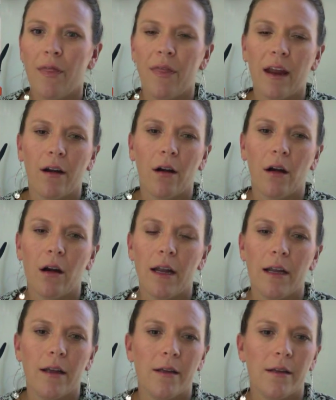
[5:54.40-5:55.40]
there
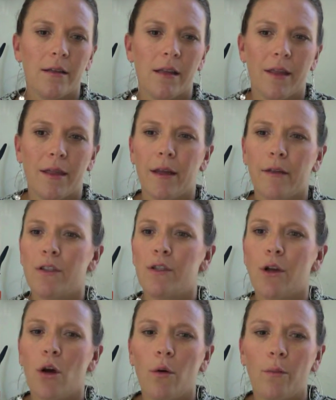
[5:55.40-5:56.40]
is the Thieves
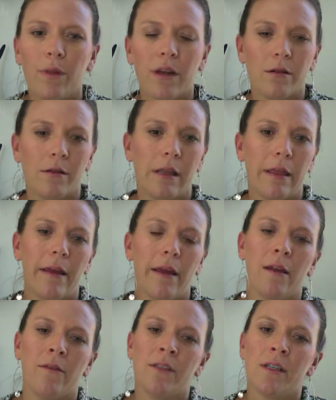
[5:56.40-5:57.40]
soap. There's
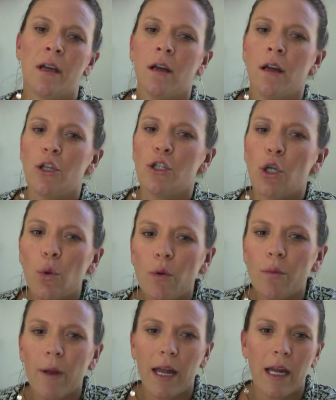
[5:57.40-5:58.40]
Thieves
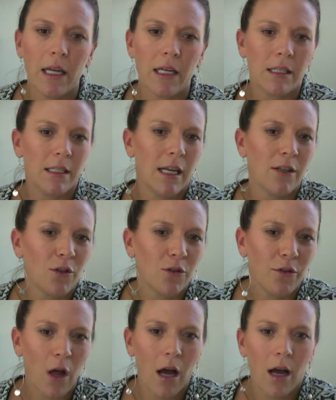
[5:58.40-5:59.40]
toothpaste, dental
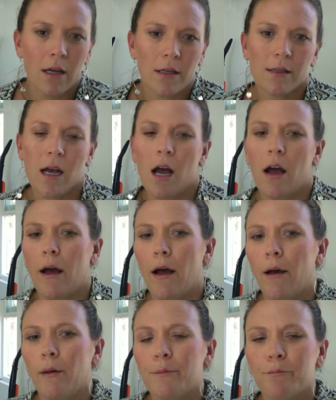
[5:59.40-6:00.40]
floss,
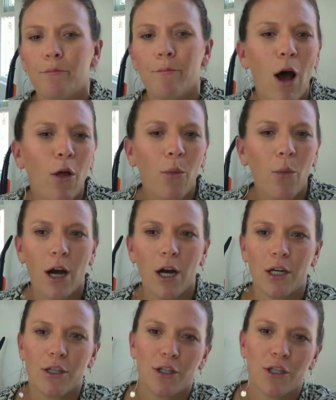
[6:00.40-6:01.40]
uh,
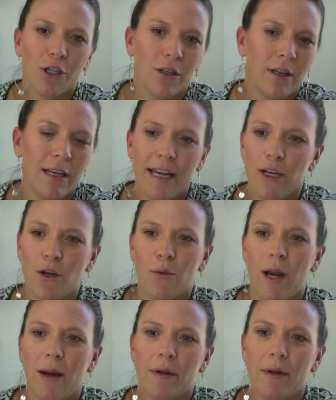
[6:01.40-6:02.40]
mouthwash, you
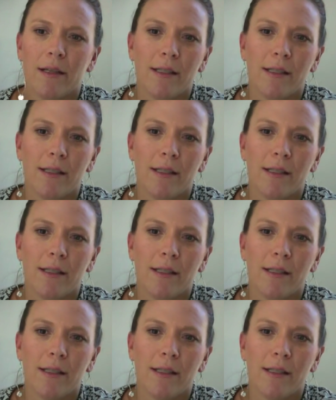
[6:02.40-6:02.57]
name it.